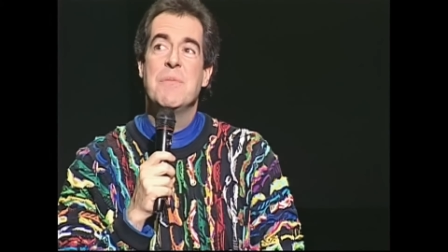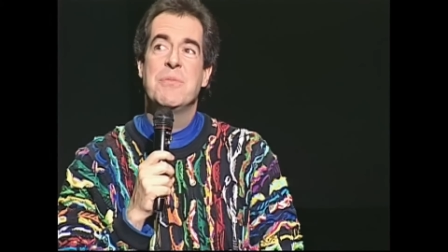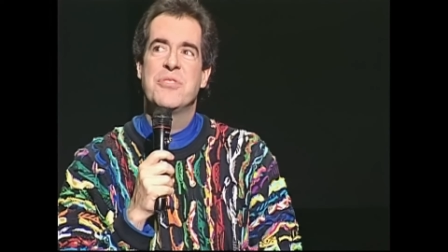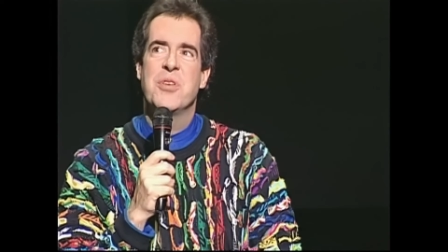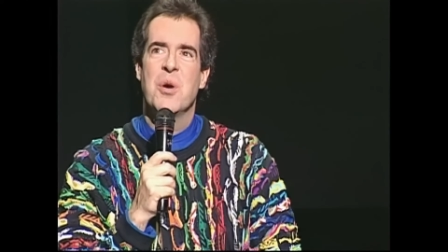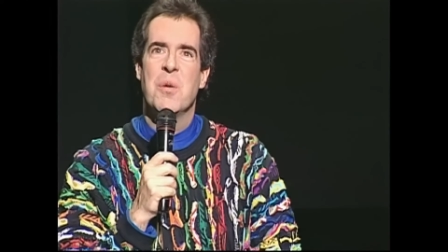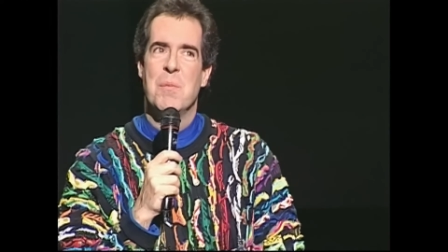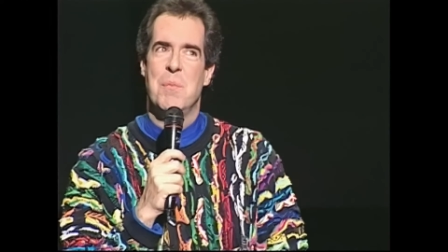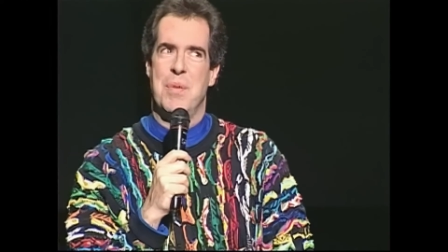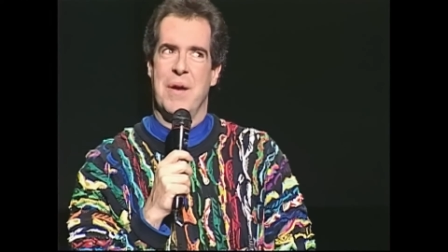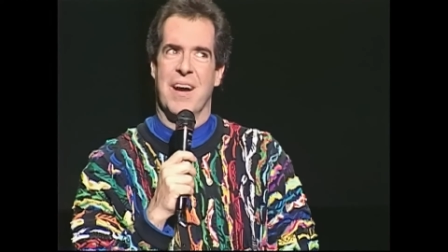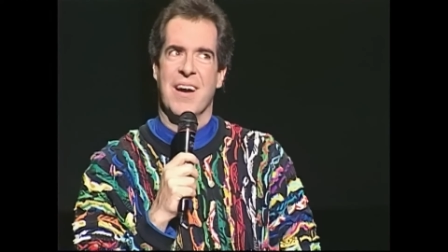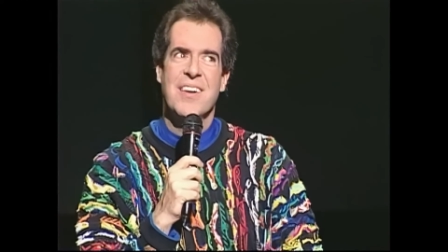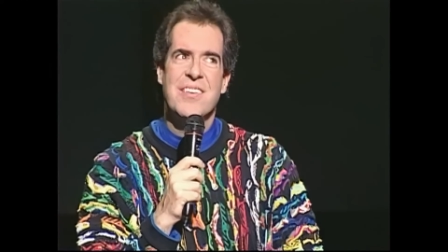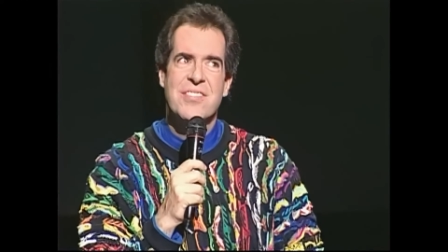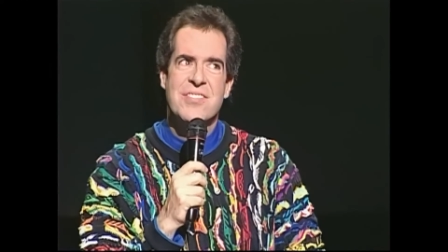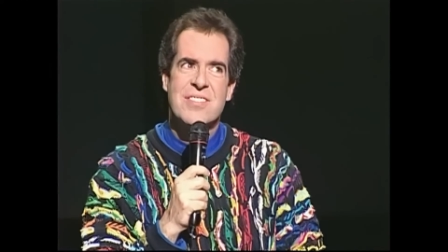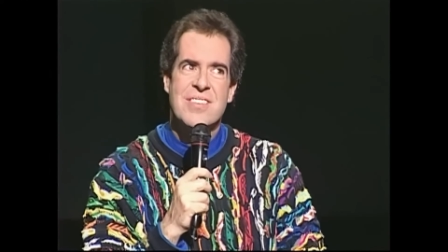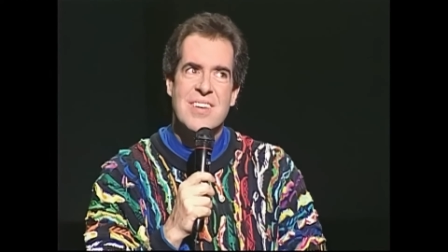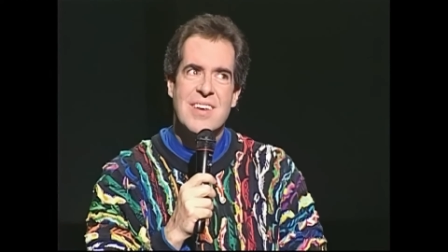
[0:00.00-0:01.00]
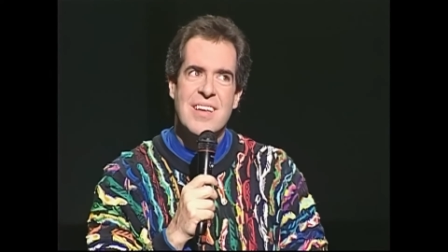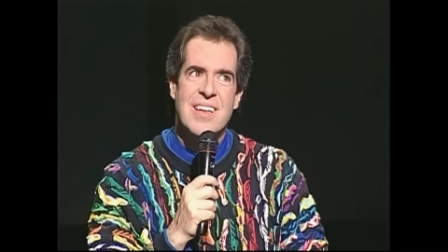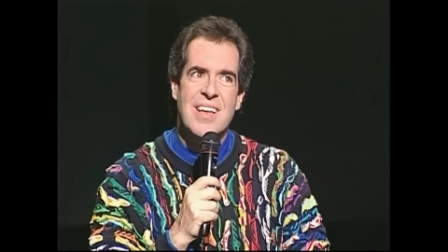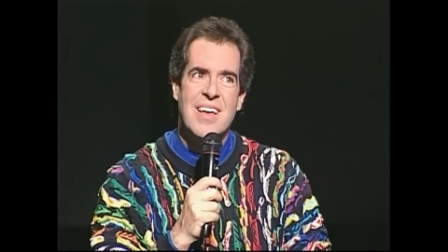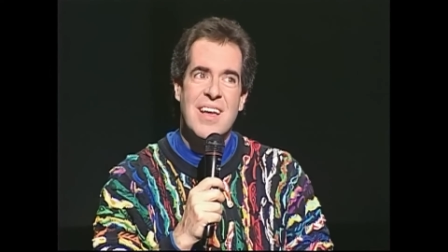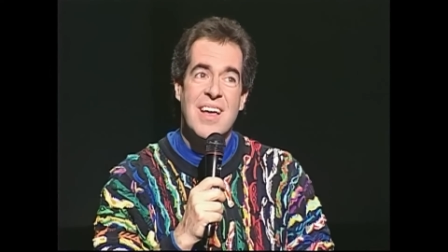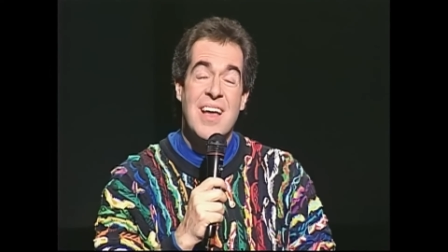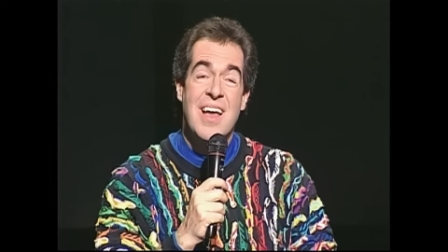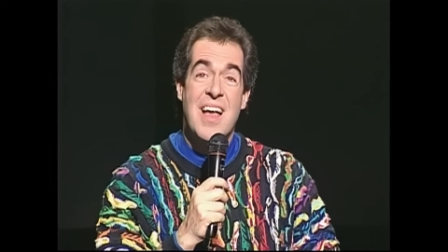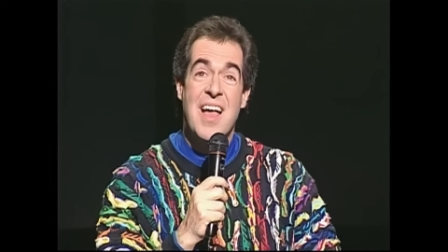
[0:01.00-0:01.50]
I'm so embarrassed.
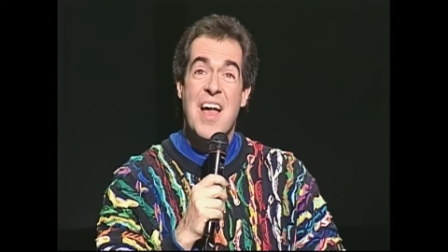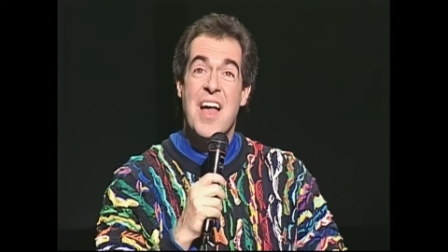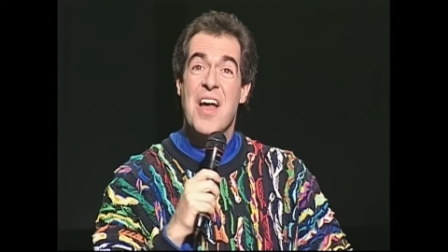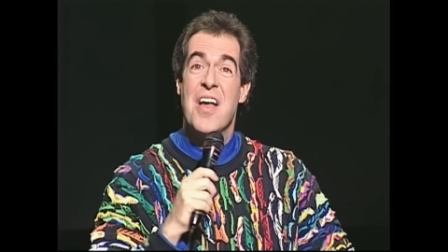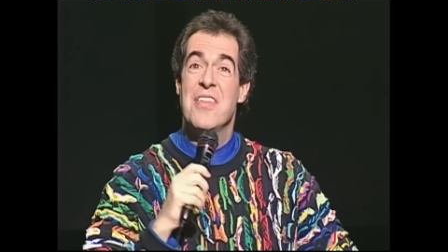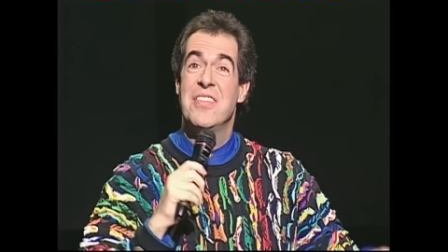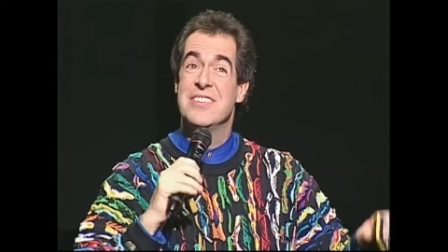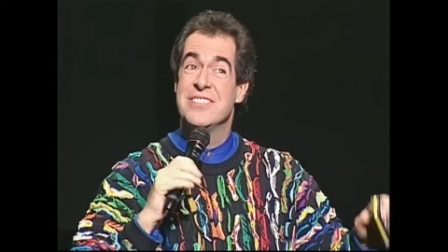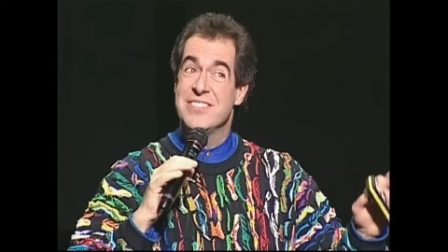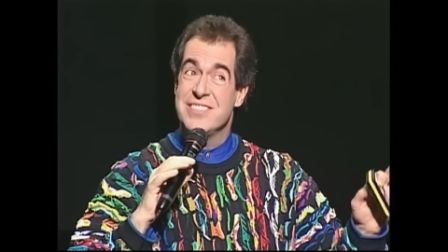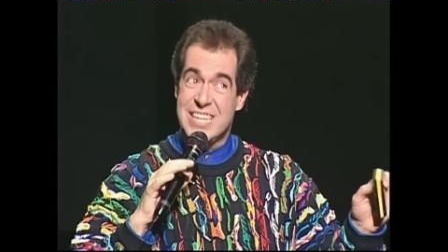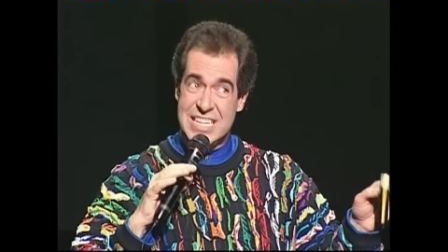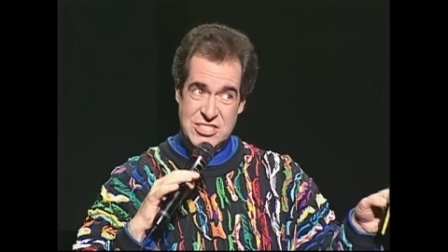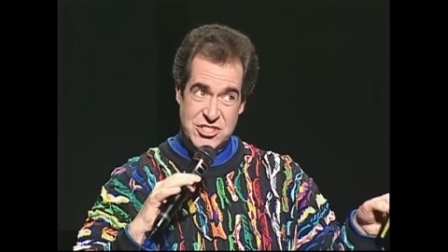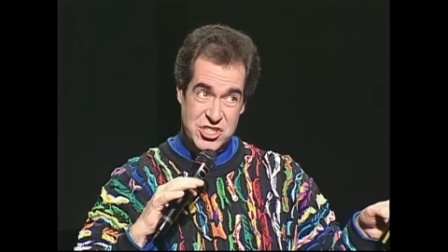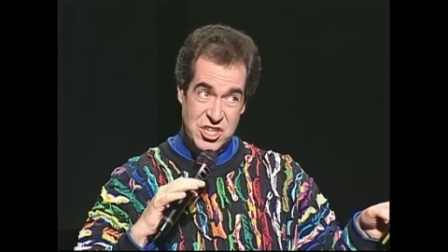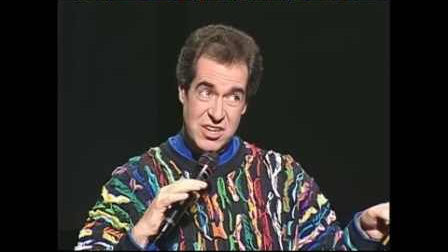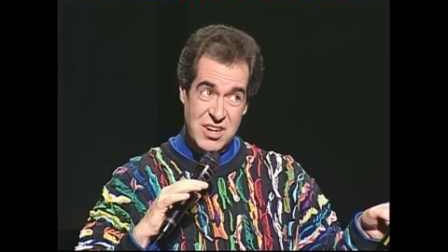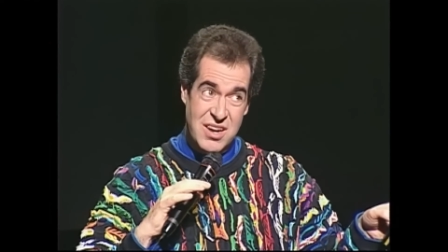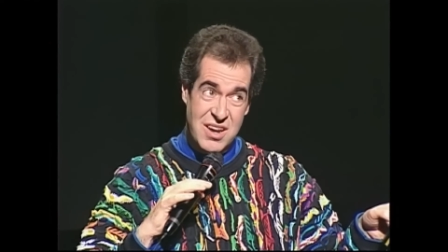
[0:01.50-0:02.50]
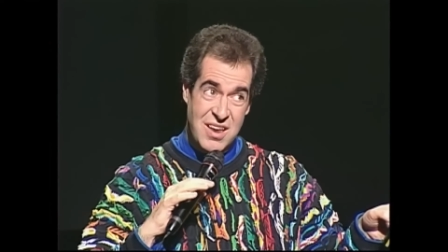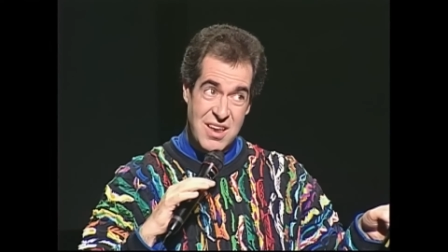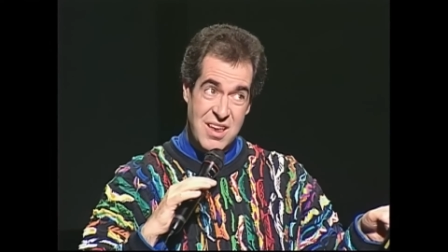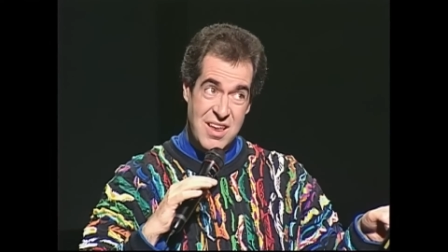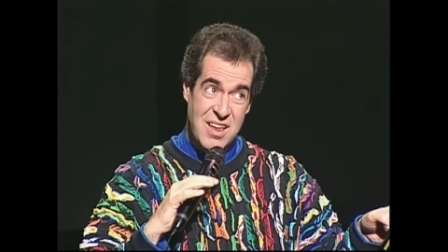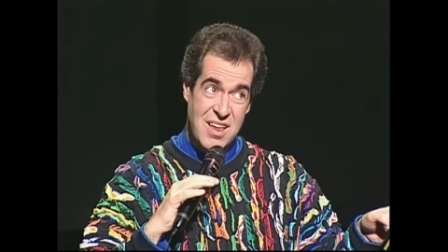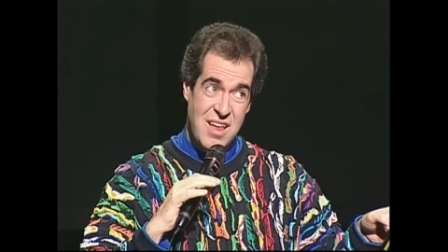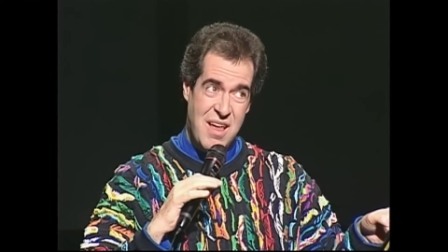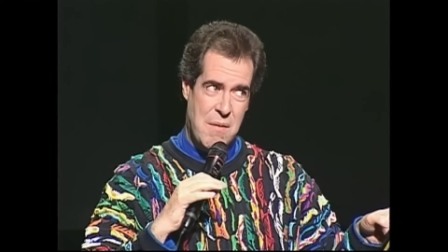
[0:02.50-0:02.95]
The teacher